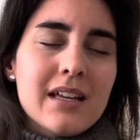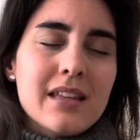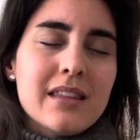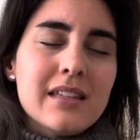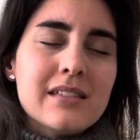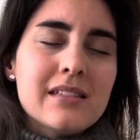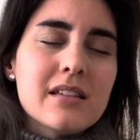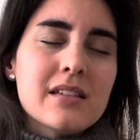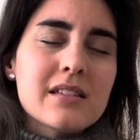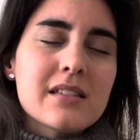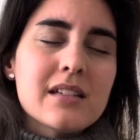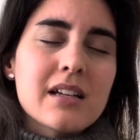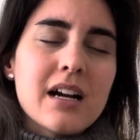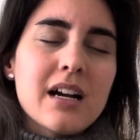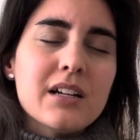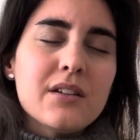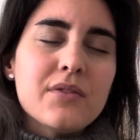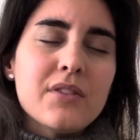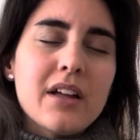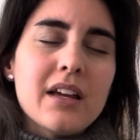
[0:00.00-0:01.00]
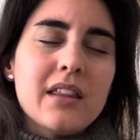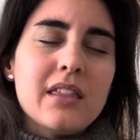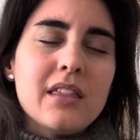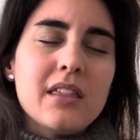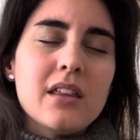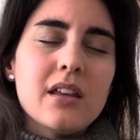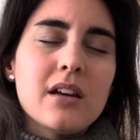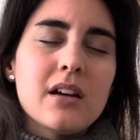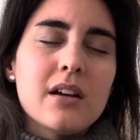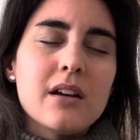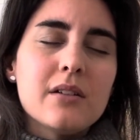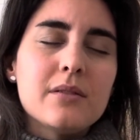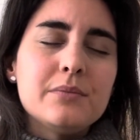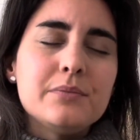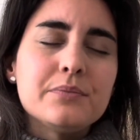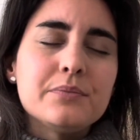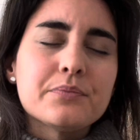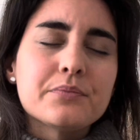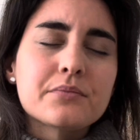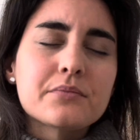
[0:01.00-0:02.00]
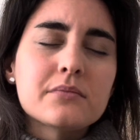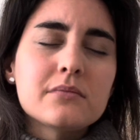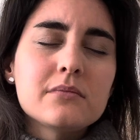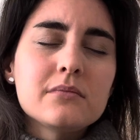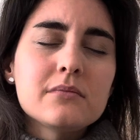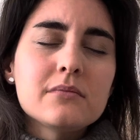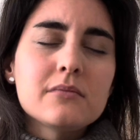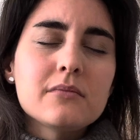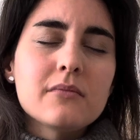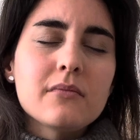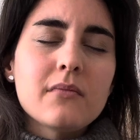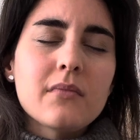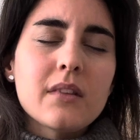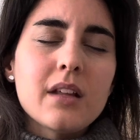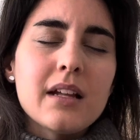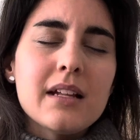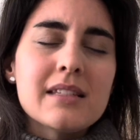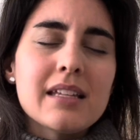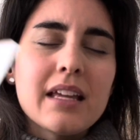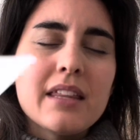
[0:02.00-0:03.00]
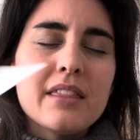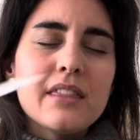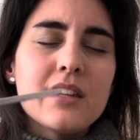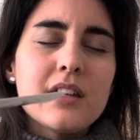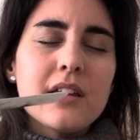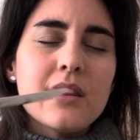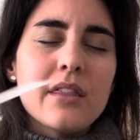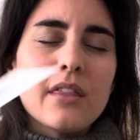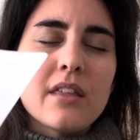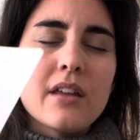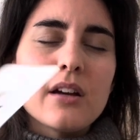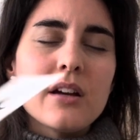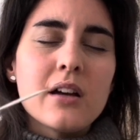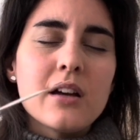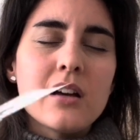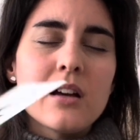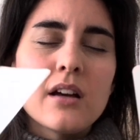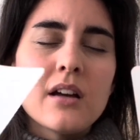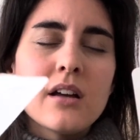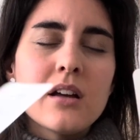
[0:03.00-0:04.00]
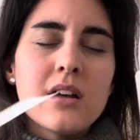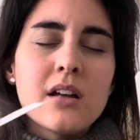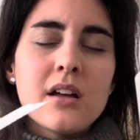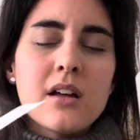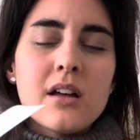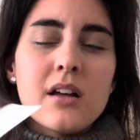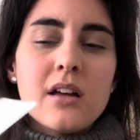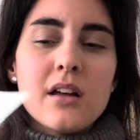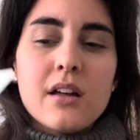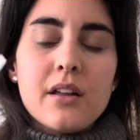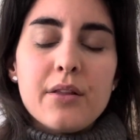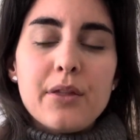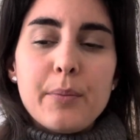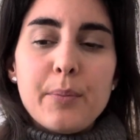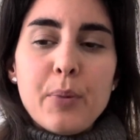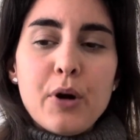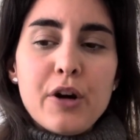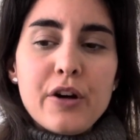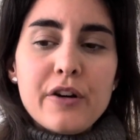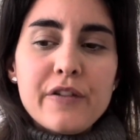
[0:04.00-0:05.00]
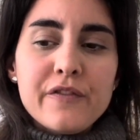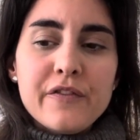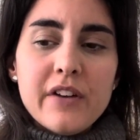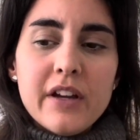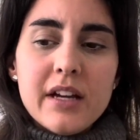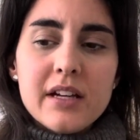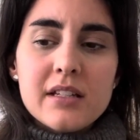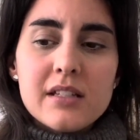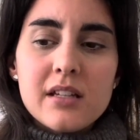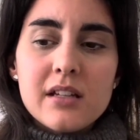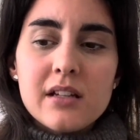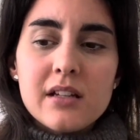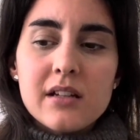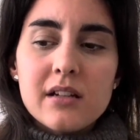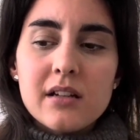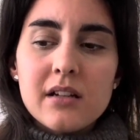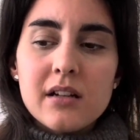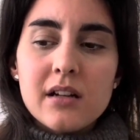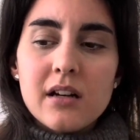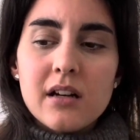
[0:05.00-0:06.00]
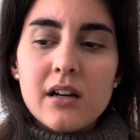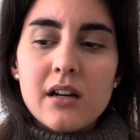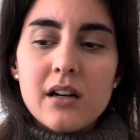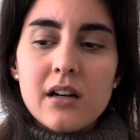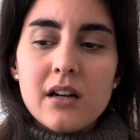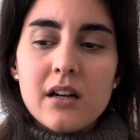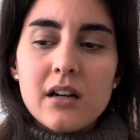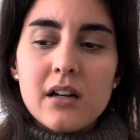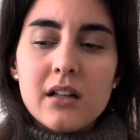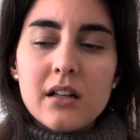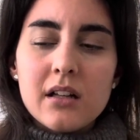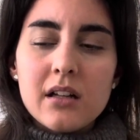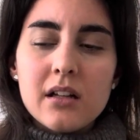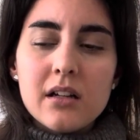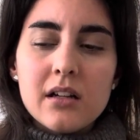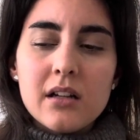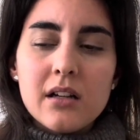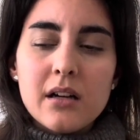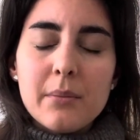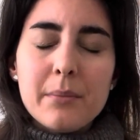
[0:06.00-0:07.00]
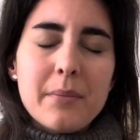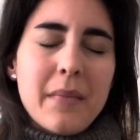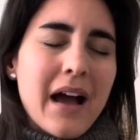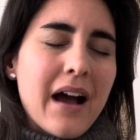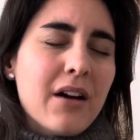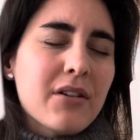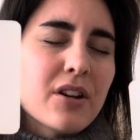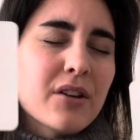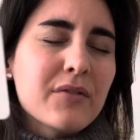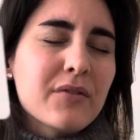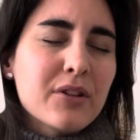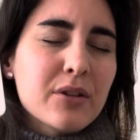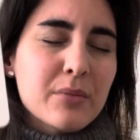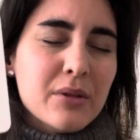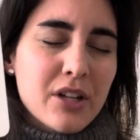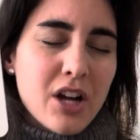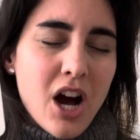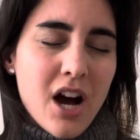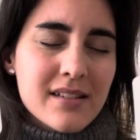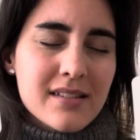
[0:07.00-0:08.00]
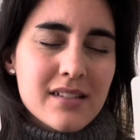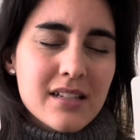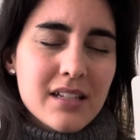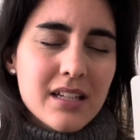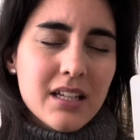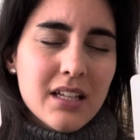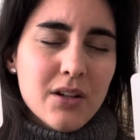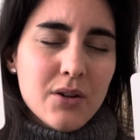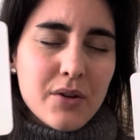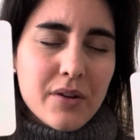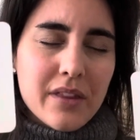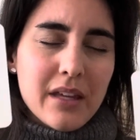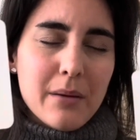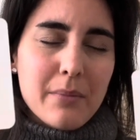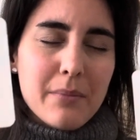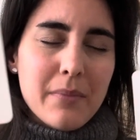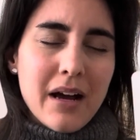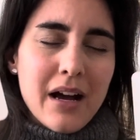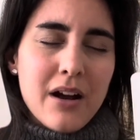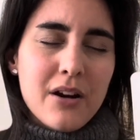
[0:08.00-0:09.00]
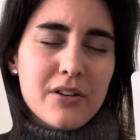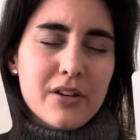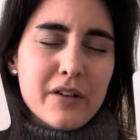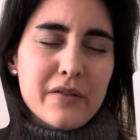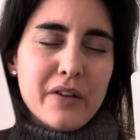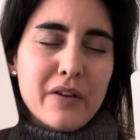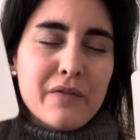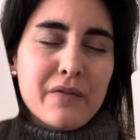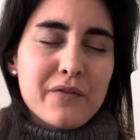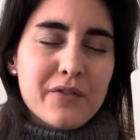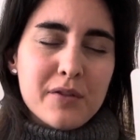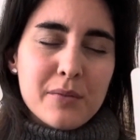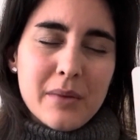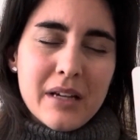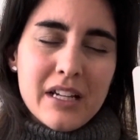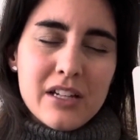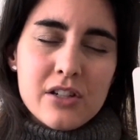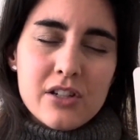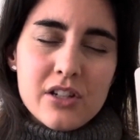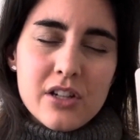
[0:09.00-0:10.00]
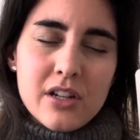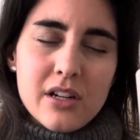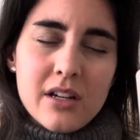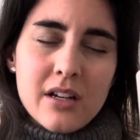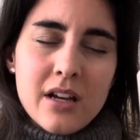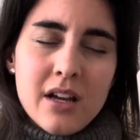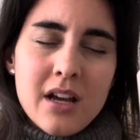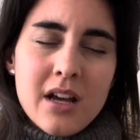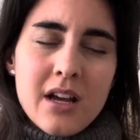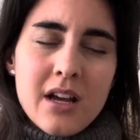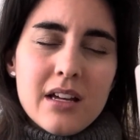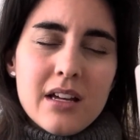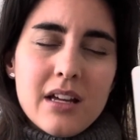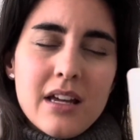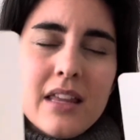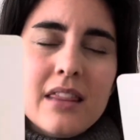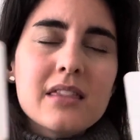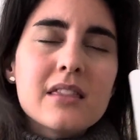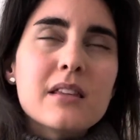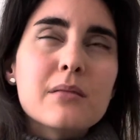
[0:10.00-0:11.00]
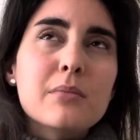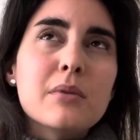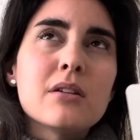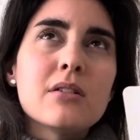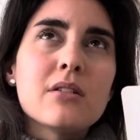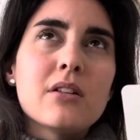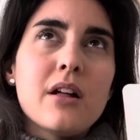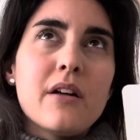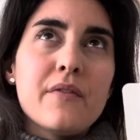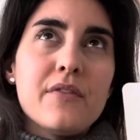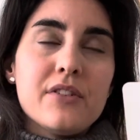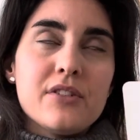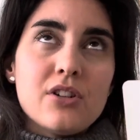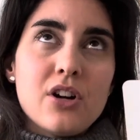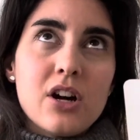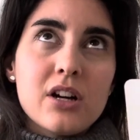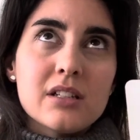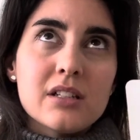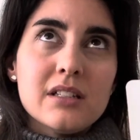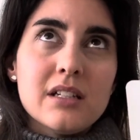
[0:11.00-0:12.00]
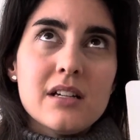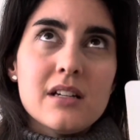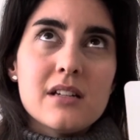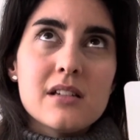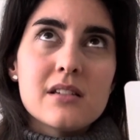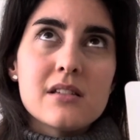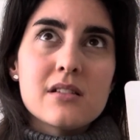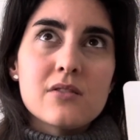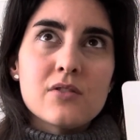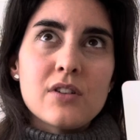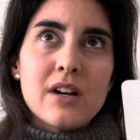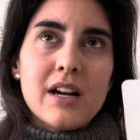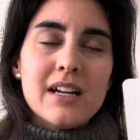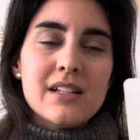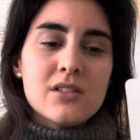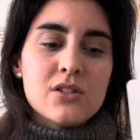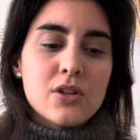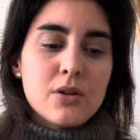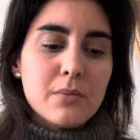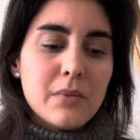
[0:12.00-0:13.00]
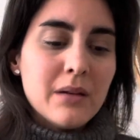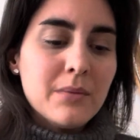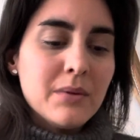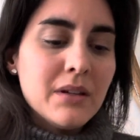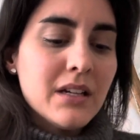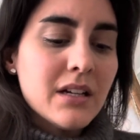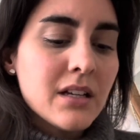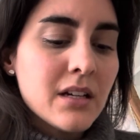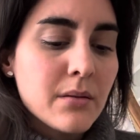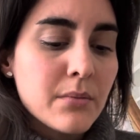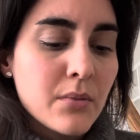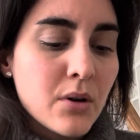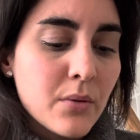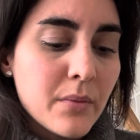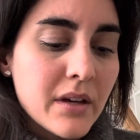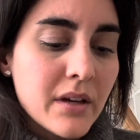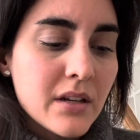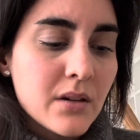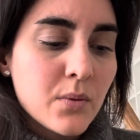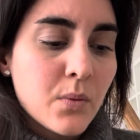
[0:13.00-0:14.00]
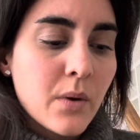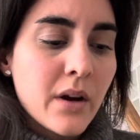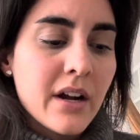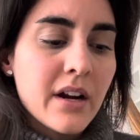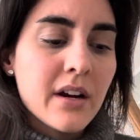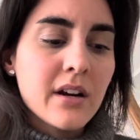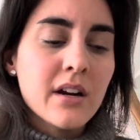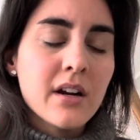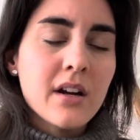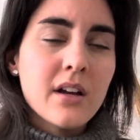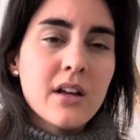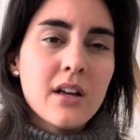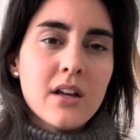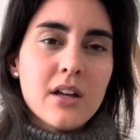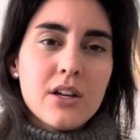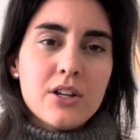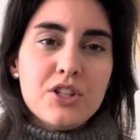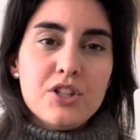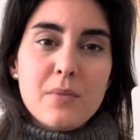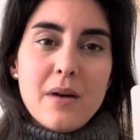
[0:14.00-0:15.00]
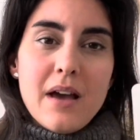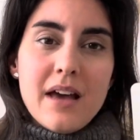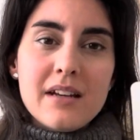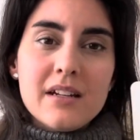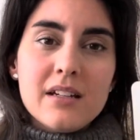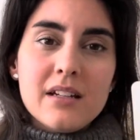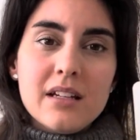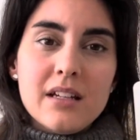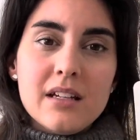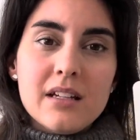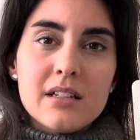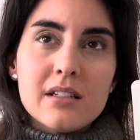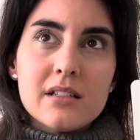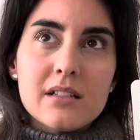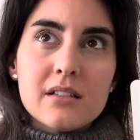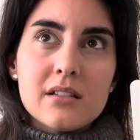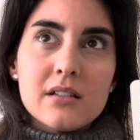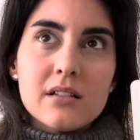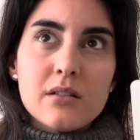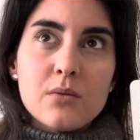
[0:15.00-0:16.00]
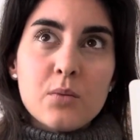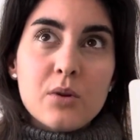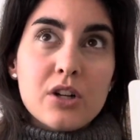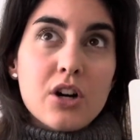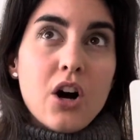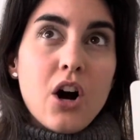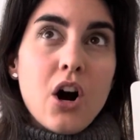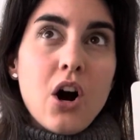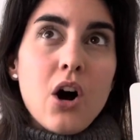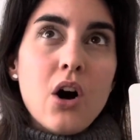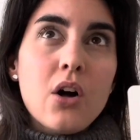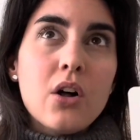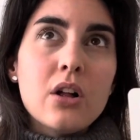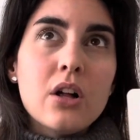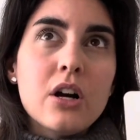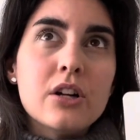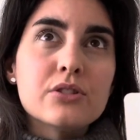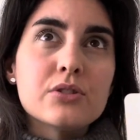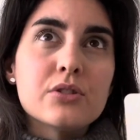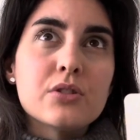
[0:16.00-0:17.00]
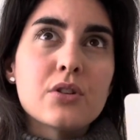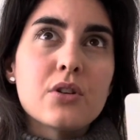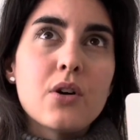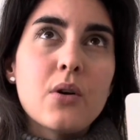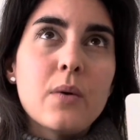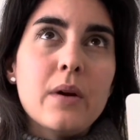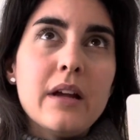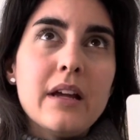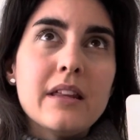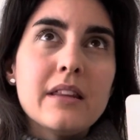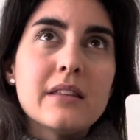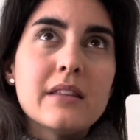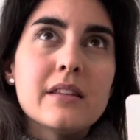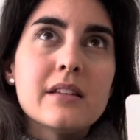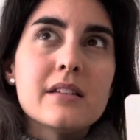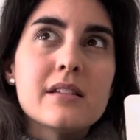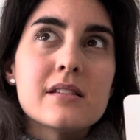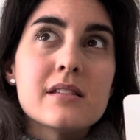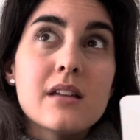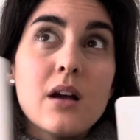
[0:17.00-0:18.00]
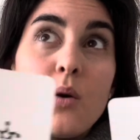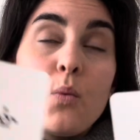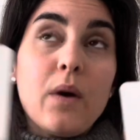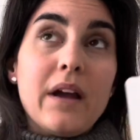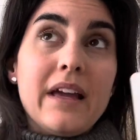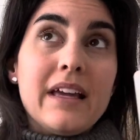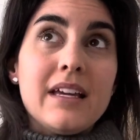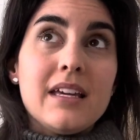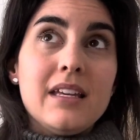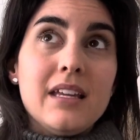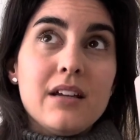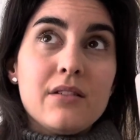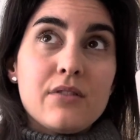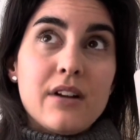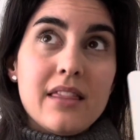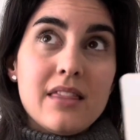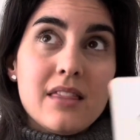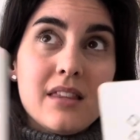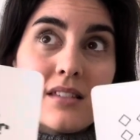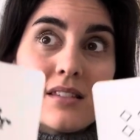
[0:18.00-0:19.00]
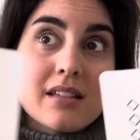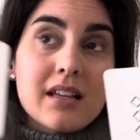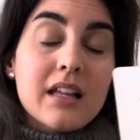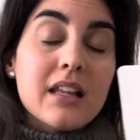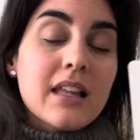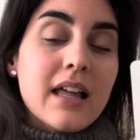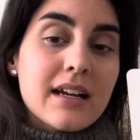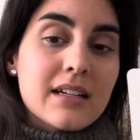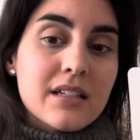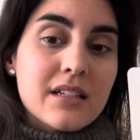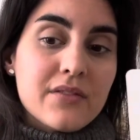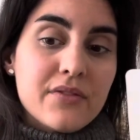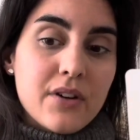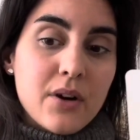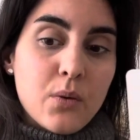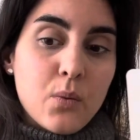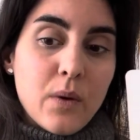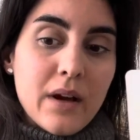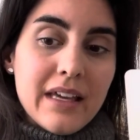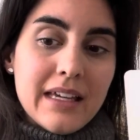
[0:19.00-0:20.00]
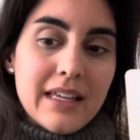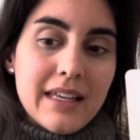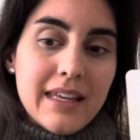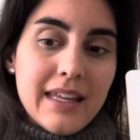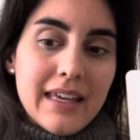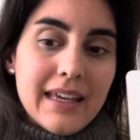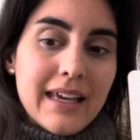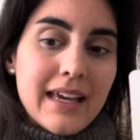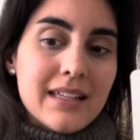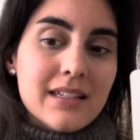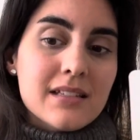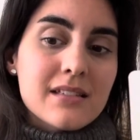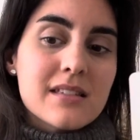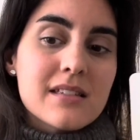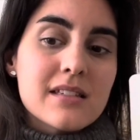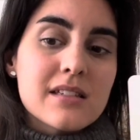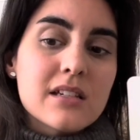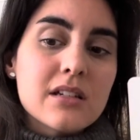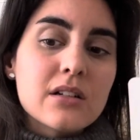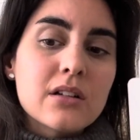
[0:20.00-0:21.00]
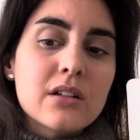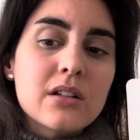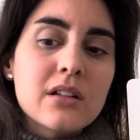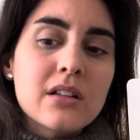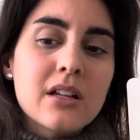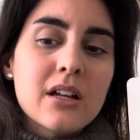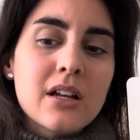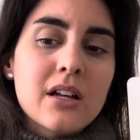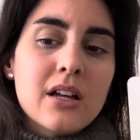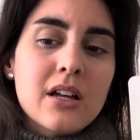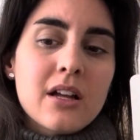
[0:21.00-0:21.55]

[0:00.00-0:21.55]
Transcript: this is kind of like it's like the perfect uh, amount of luminosity, or the amount of information in the middle of the darkness, right? So maybe in a moment where humanity, we're all undergoing this awakening, right? This collective awakening, and it's still